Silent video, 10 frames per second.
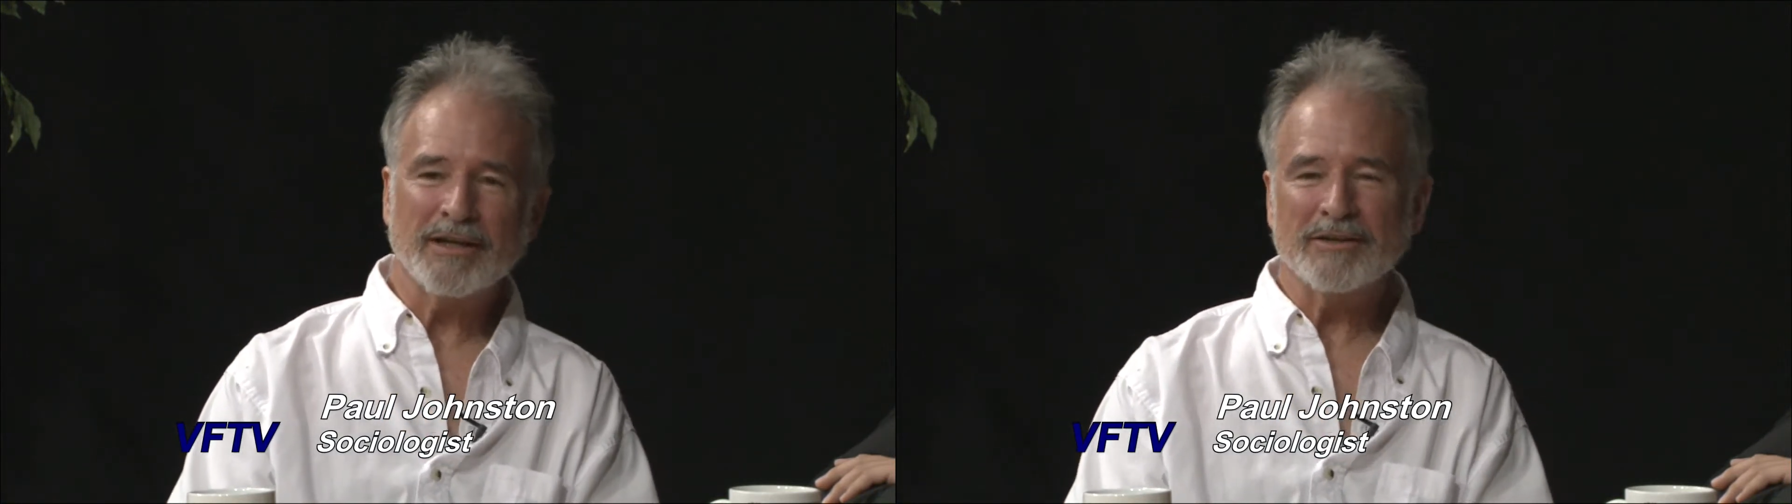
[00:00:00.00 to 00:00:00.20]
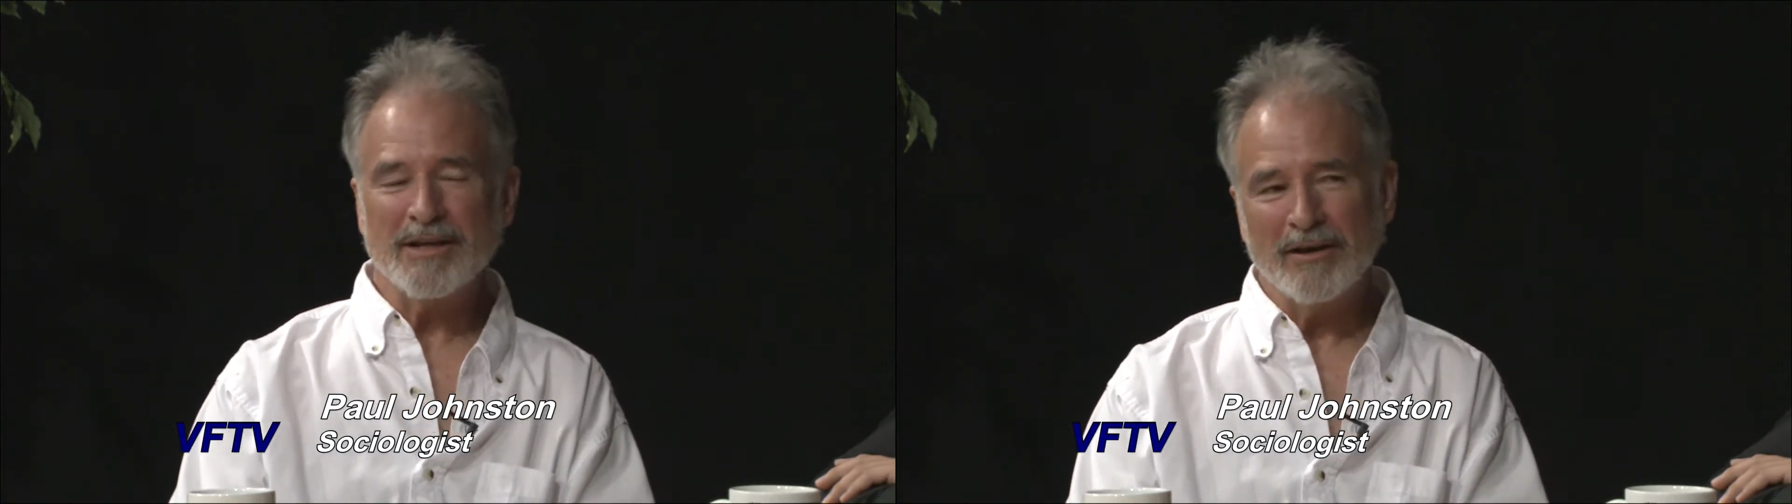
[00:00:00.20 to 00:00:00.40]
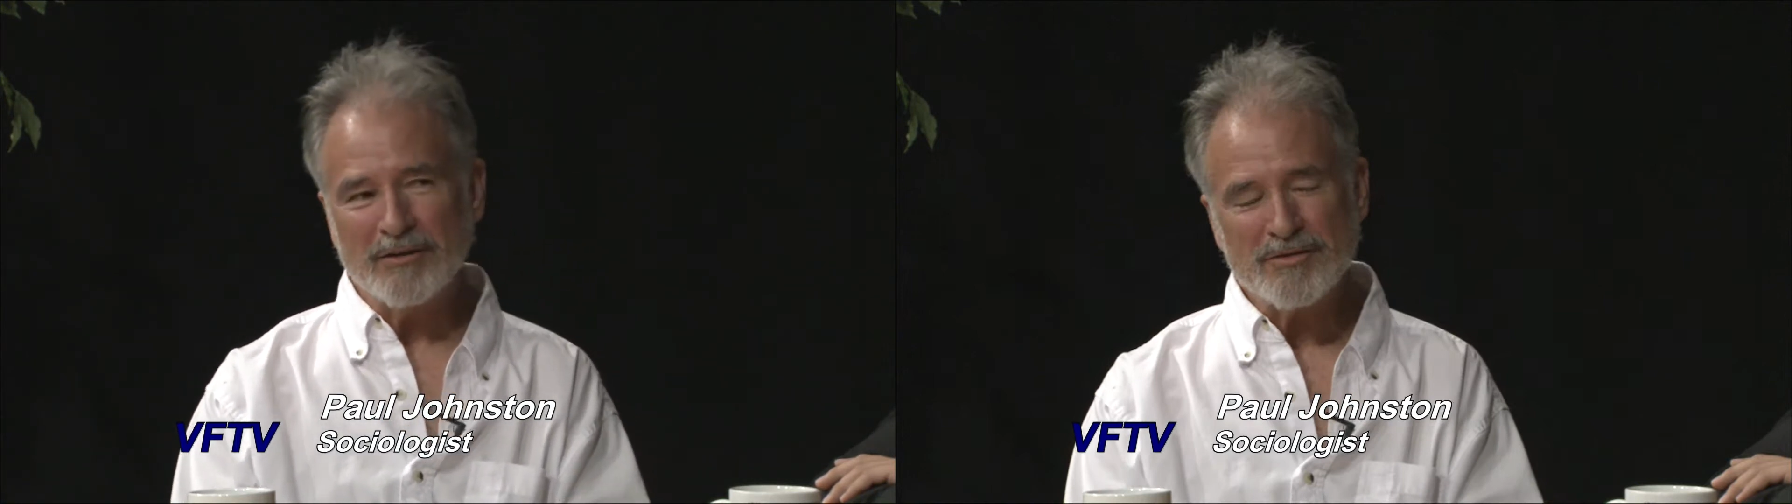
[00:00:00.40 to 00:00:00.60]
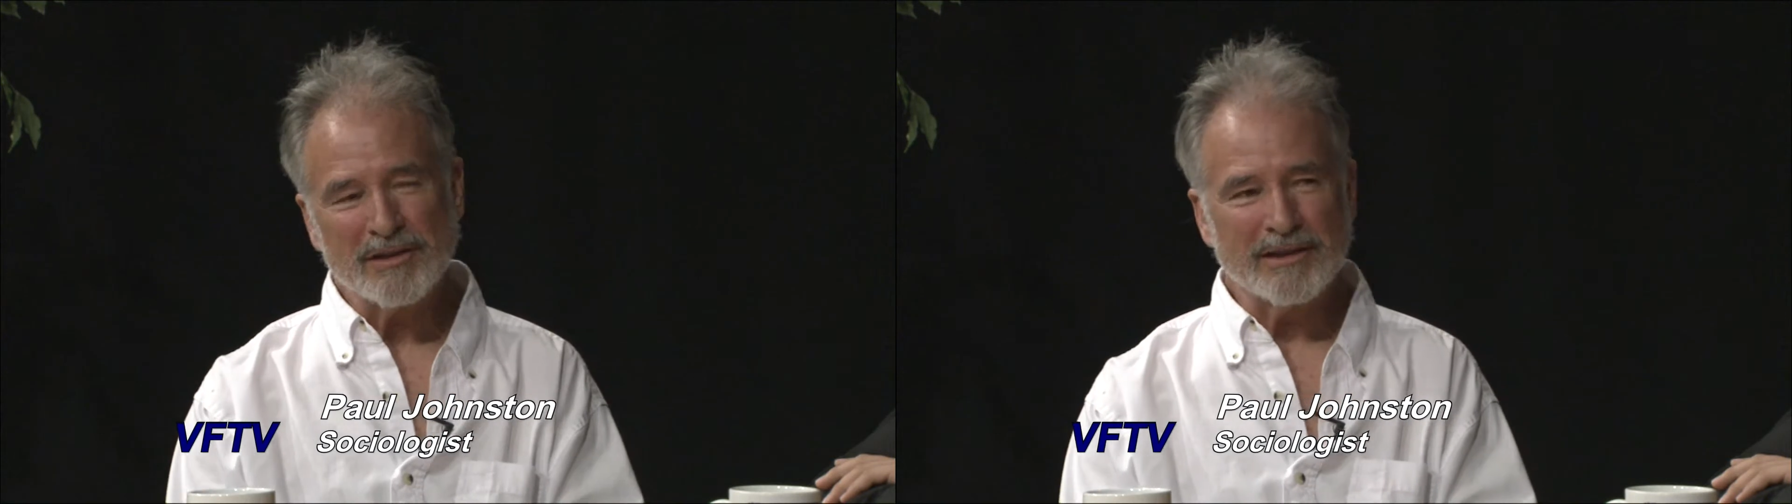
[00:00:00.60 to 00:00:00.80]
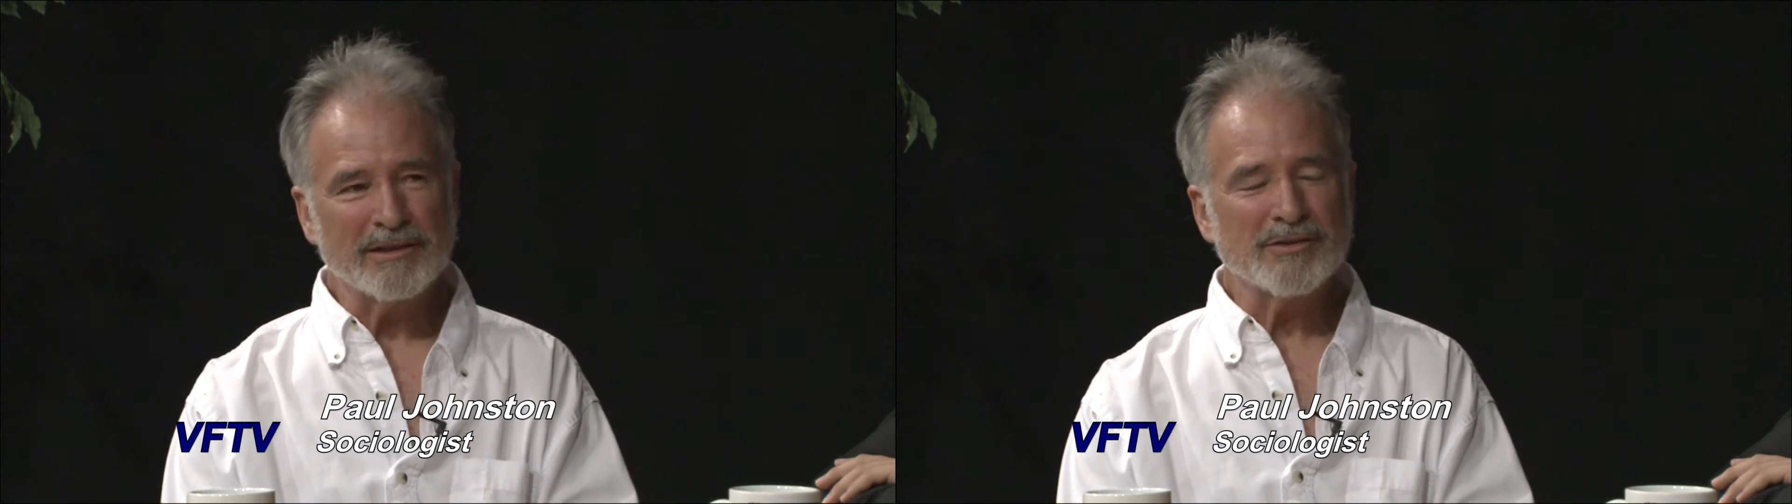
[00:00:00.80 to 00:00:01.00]
and down in
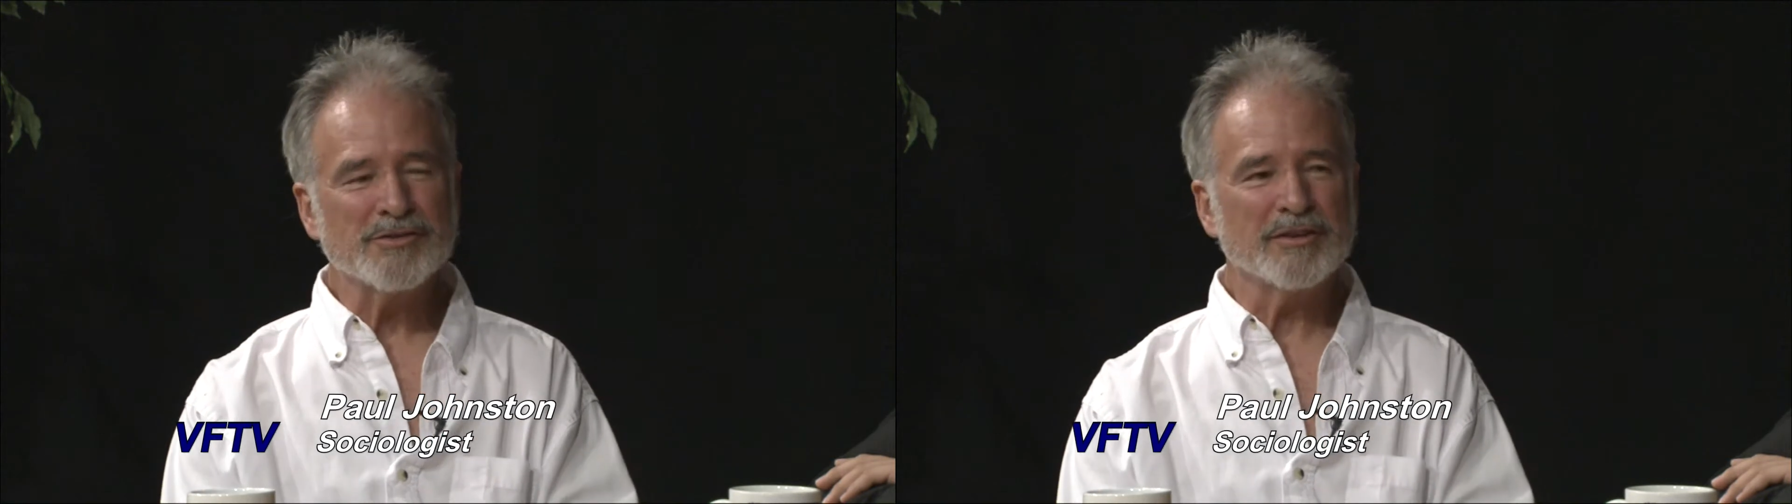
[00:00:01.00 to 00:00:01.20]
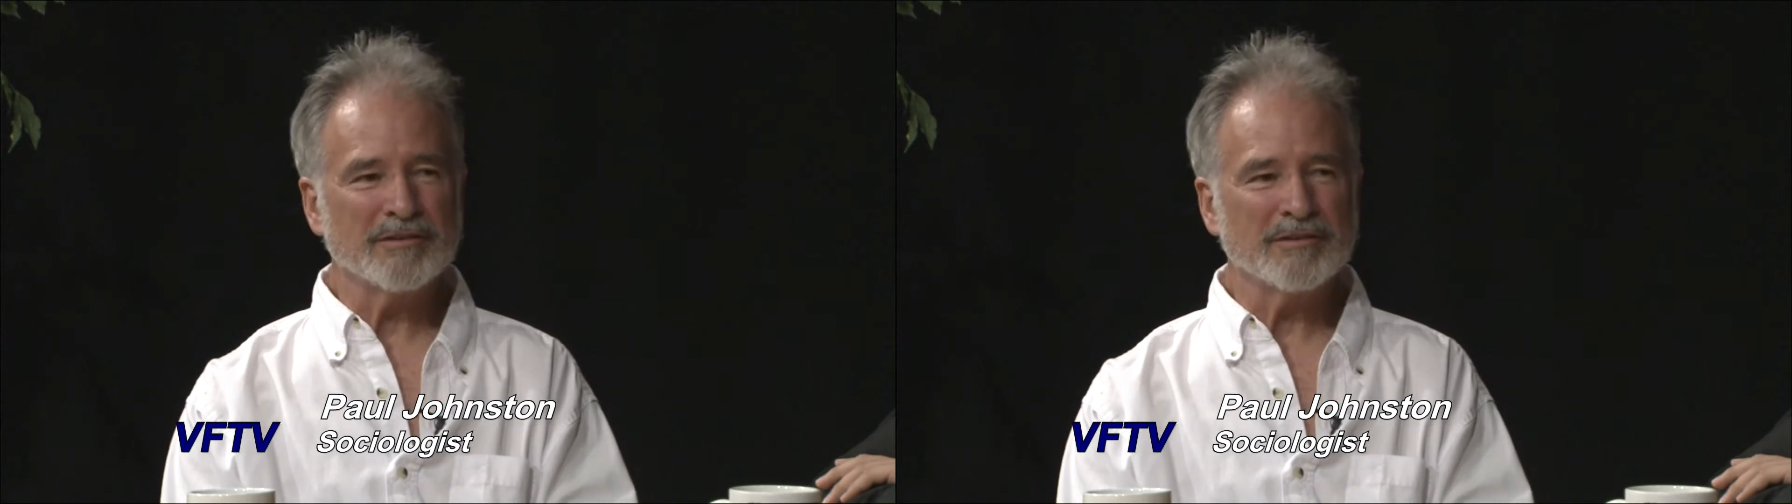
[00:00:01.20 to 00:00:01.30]
Salinas,